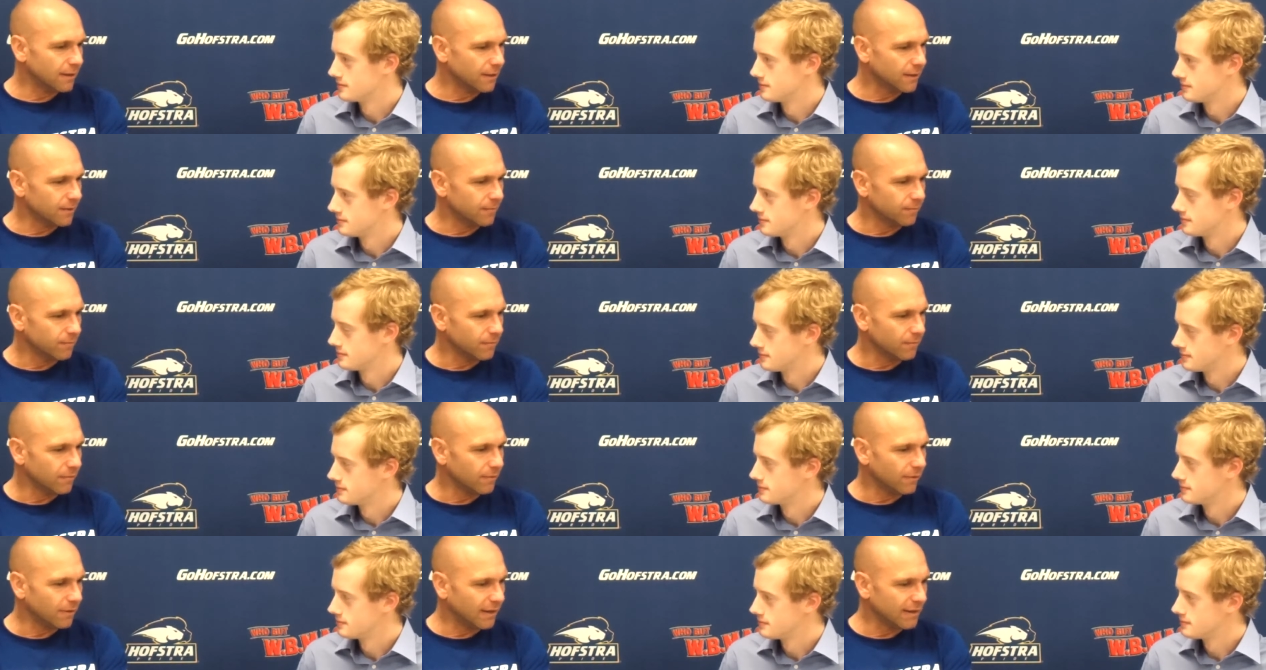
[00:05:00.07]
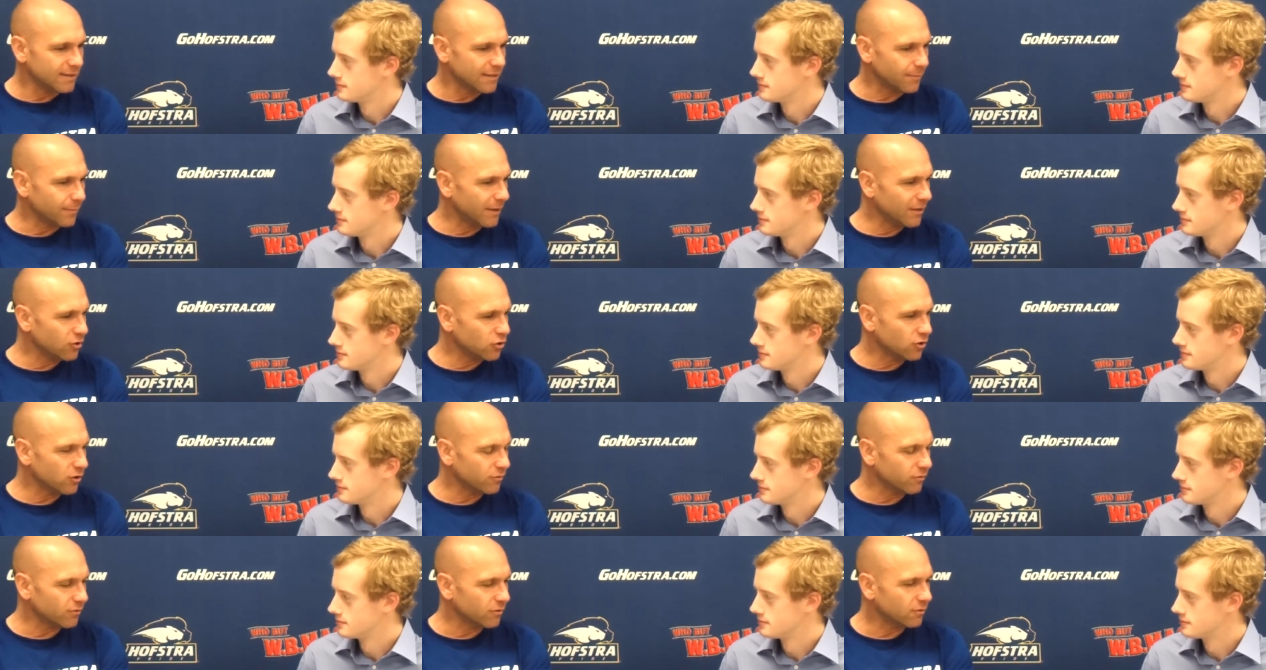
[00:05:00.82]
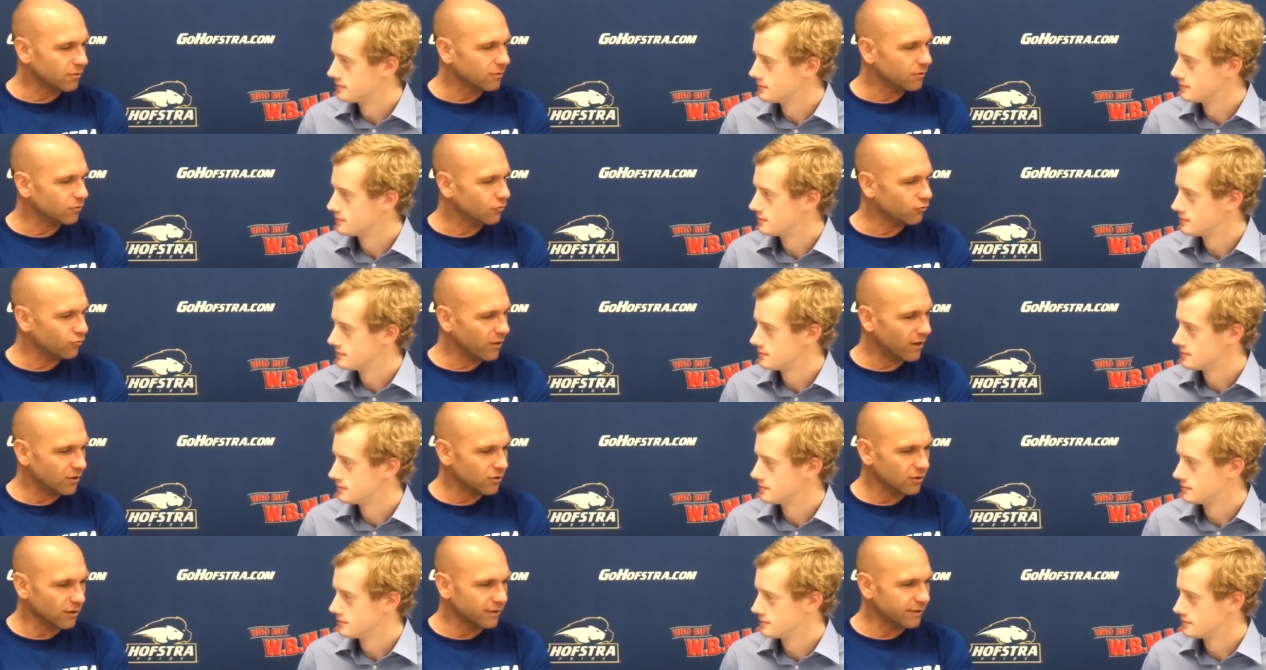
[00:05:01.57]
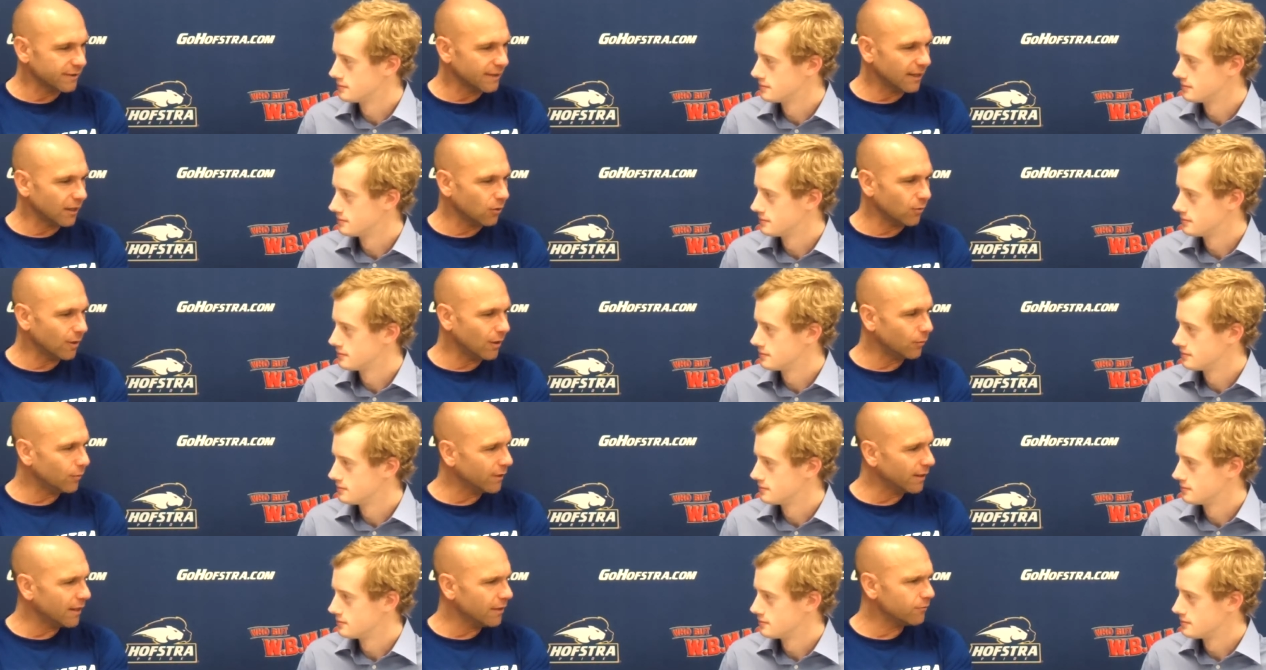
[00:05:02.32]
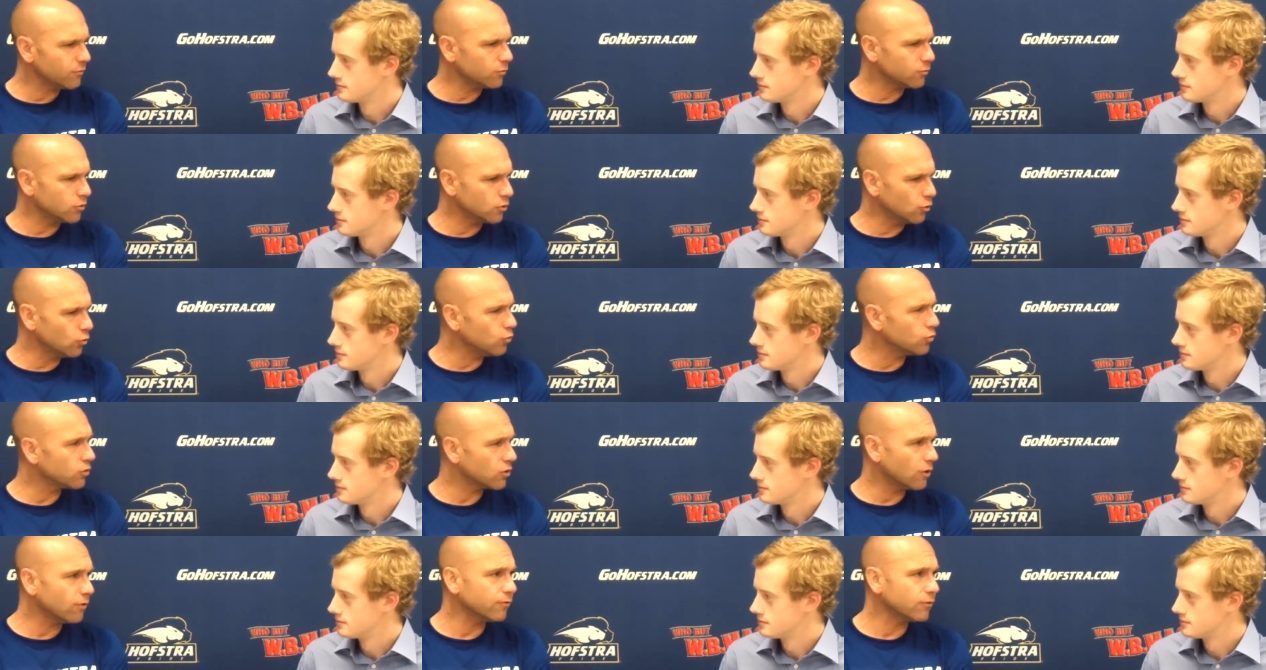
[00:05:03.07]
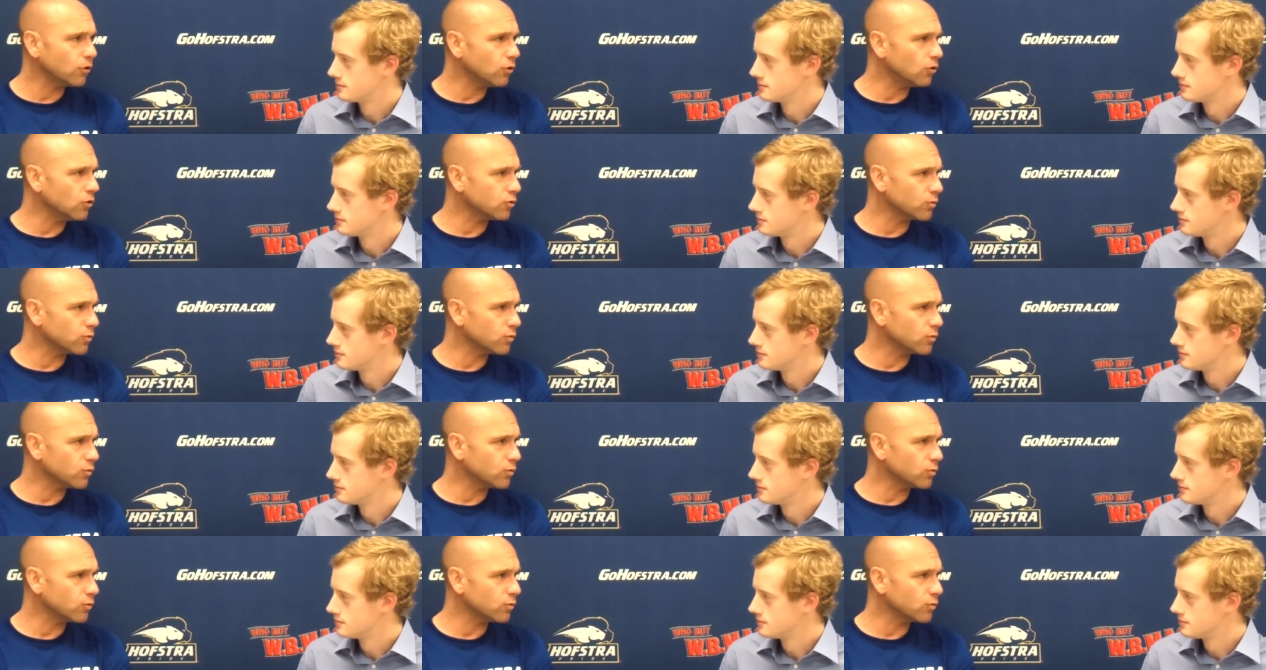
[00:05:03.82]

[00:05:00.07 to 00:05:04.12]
Speaker 1: Uh, as I mentioned, Drexel and Delaware, we gave up two soft